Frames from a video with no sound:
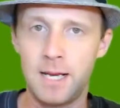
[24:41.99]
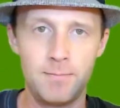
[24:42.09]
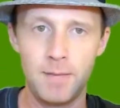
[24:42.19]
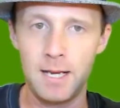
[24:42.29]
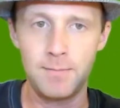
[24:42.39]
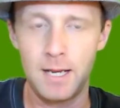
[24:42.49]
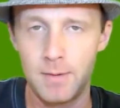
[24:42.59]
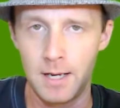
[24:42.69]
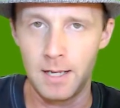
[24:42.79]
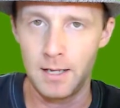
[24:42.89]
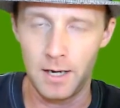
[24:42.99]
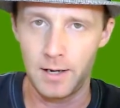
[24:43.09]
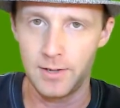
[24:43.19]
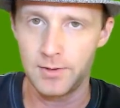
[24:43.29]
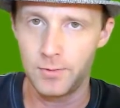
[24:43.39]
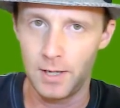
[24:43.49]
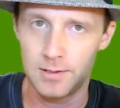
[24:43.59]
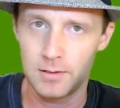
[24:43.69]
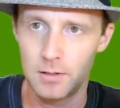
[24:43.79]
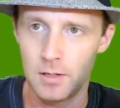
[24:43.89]
many, many, many, many areas and
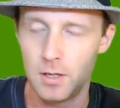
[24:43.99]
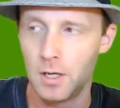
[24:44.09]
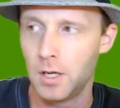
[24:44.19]
ways.